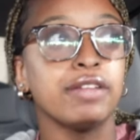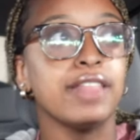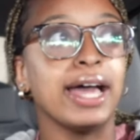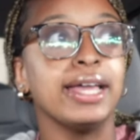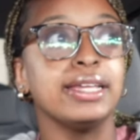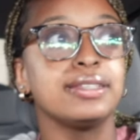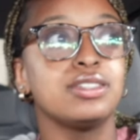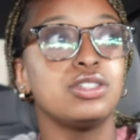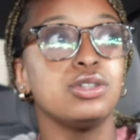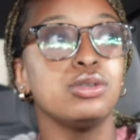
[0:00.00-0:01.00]
of that
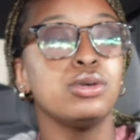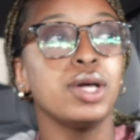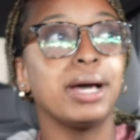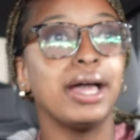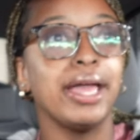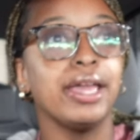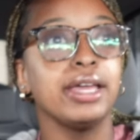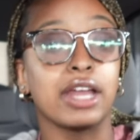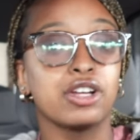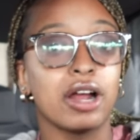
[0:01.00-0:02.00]
into my
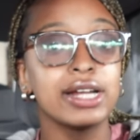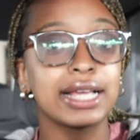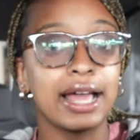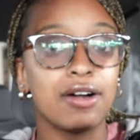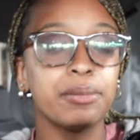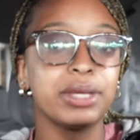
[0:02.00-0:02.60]
Vanguard account,